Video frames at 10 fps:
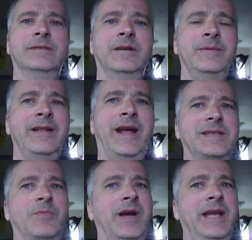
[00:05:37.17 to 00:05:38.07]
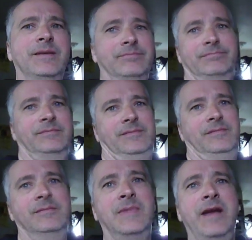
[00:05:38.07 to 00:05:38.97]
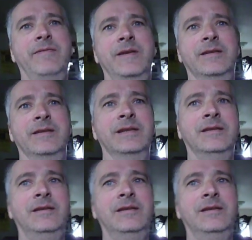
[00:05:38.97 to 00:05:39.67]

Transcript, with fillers: I mean, that's my my feeling.